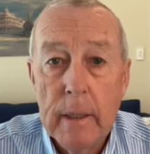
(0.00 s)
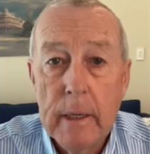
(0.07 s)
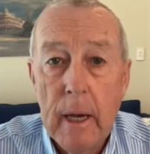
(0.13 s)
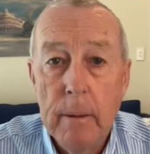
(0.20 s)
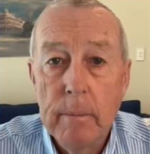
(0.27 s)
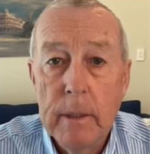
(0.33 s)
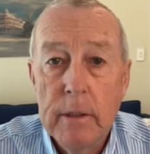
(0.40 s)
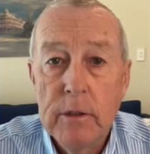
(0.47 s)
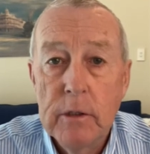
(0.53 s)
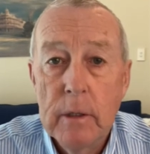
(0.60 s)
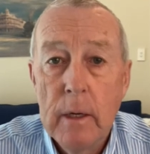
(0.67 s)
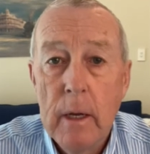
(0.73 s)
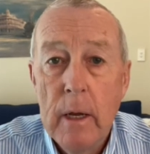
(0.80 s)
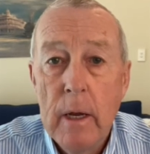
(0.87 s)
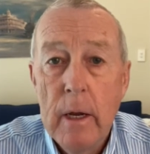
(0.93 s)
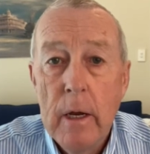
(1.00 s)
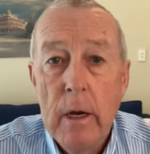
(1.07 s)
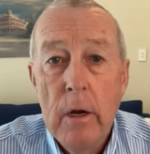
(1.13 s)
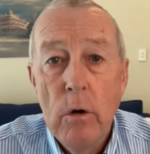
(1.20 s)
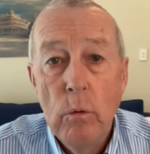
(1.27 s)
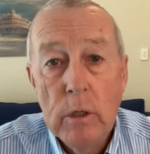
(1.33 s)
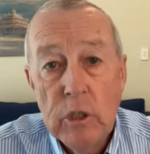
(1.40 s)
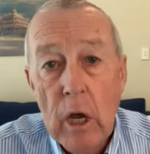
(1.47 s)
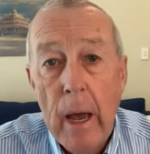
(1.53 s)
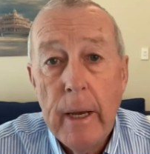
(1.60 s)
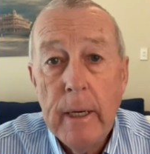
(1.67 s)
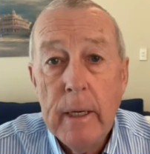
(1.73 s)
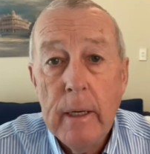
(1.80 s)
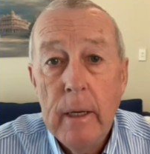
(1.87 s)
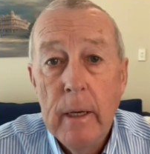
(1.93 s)
companies,
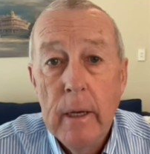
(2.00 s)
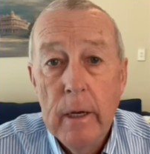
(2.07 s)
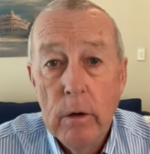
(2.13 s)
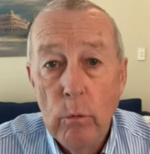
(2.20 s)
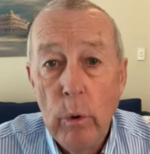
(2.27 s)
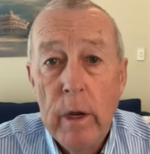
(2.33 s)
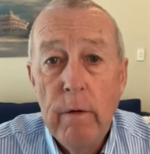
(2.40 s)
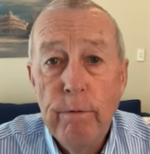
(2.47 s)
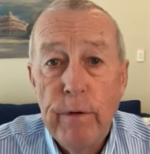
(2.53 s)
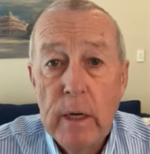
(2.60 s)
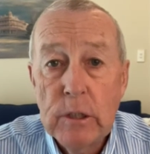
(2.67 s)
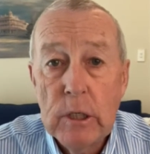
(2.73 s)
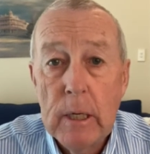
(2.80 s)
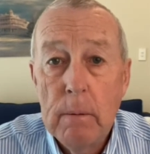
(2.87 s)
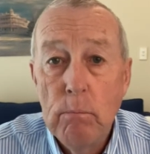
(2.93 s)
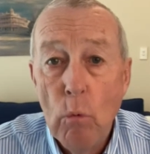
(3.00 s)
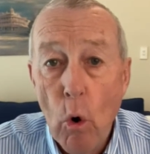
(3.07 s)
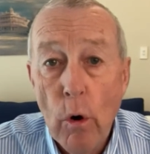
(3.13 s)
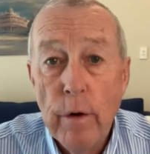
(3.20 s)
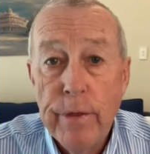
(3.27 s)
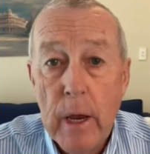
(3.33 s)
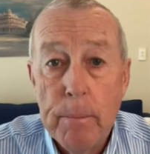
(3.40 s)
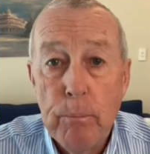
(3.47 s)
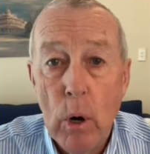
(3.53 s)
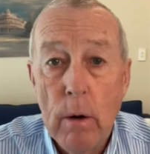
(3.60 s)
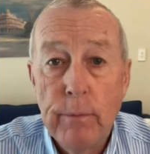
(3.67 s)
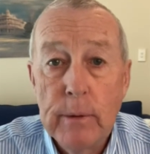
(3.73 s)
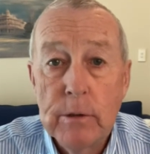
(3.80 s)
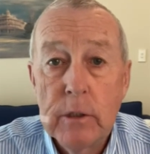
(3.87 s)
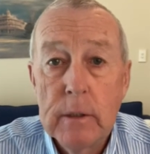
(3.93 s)
retaining and reinvesting more of their
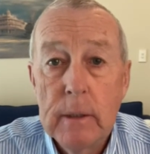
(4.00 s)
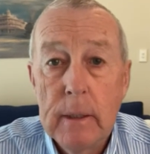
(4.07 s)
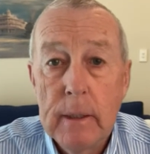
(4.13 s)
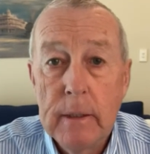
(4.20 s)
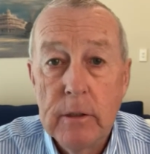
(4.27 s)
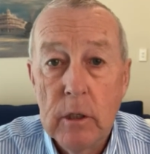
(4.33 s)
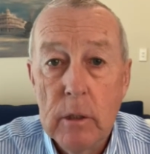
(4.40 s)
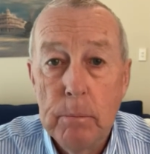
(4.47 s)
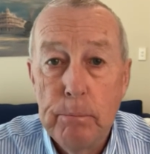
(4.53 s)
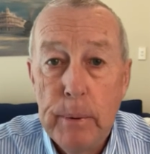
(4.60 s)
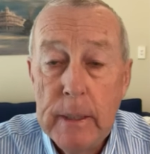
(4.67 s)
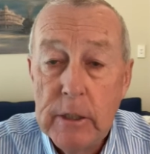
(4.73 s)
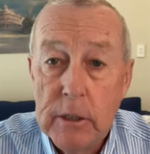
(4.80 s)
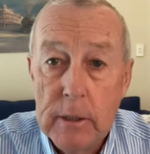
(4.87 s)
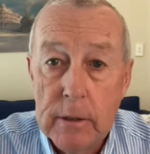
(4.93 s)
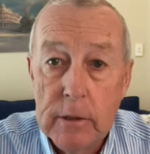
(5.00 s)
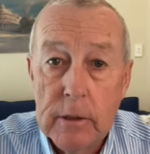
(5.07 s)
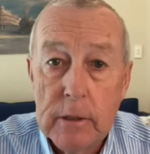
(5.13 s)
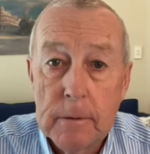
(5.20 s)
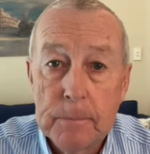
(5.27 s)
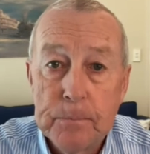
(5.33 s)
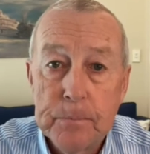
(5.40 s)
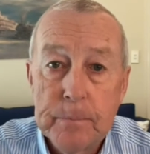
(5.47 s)
profits into the business.